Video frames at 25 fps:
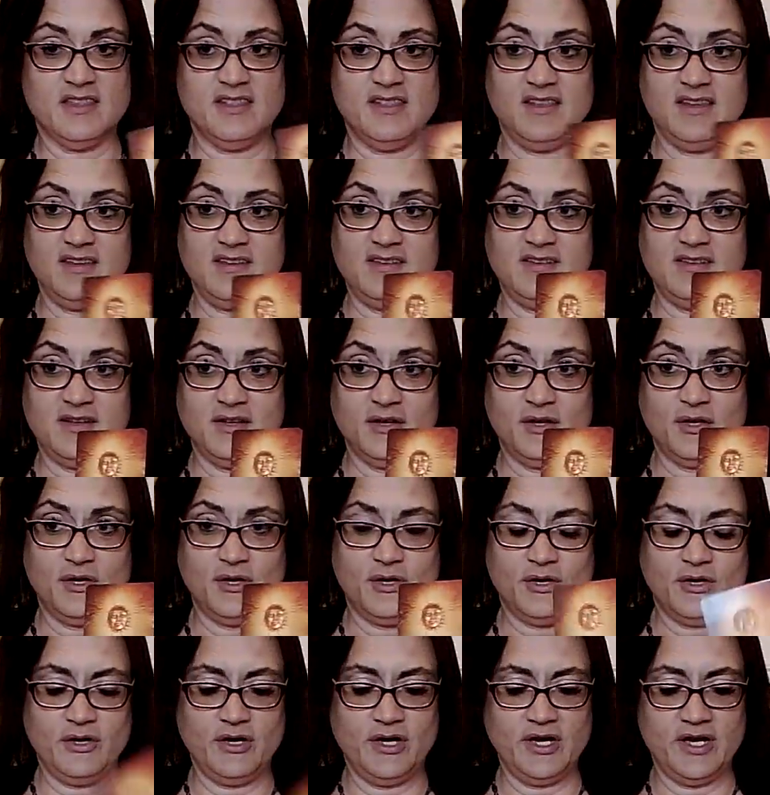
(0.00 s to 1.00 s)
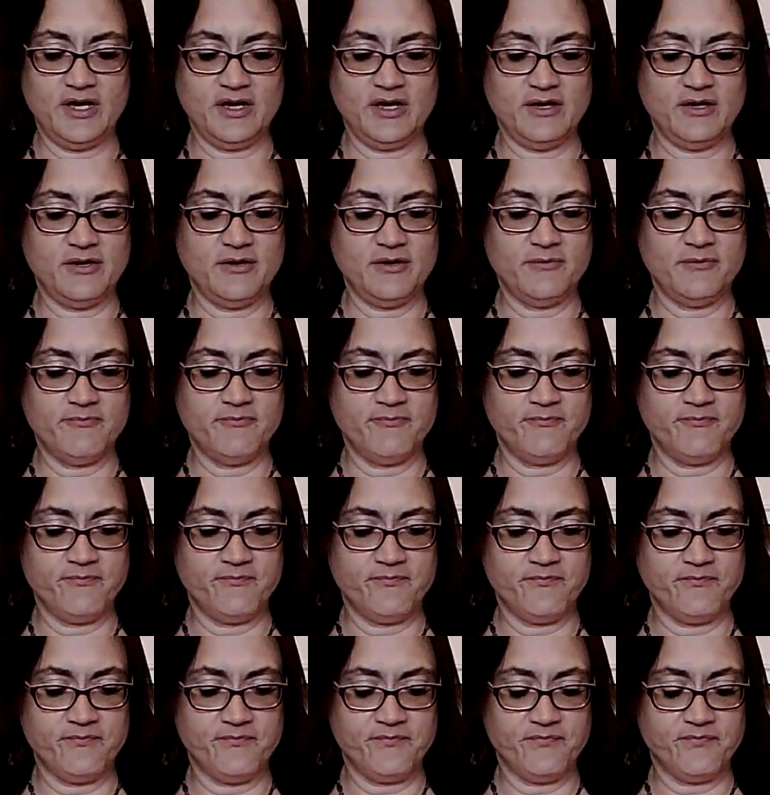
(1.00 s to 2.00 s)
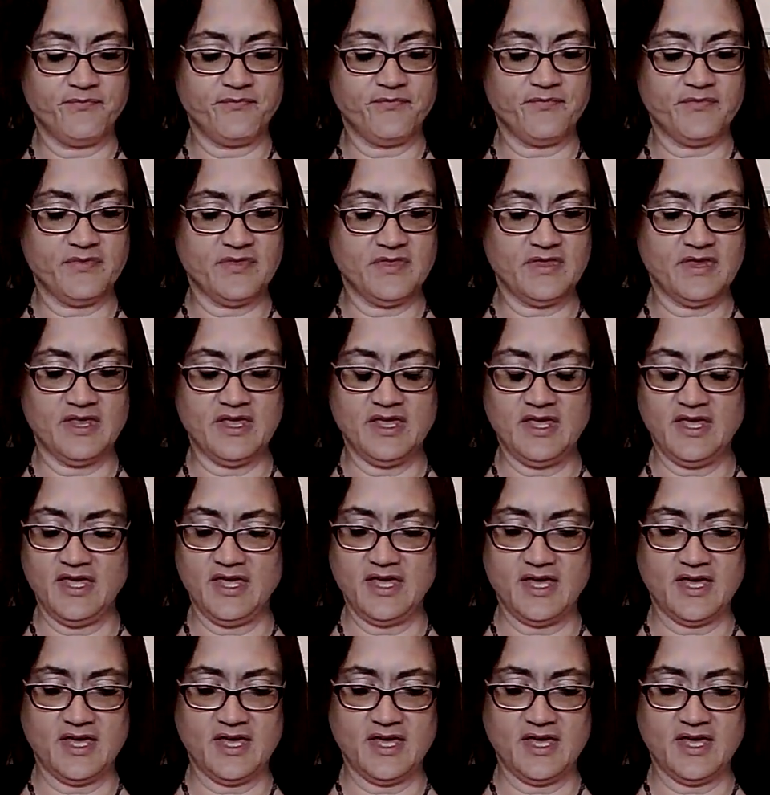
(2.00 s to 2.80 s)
The Sun card here. Okay,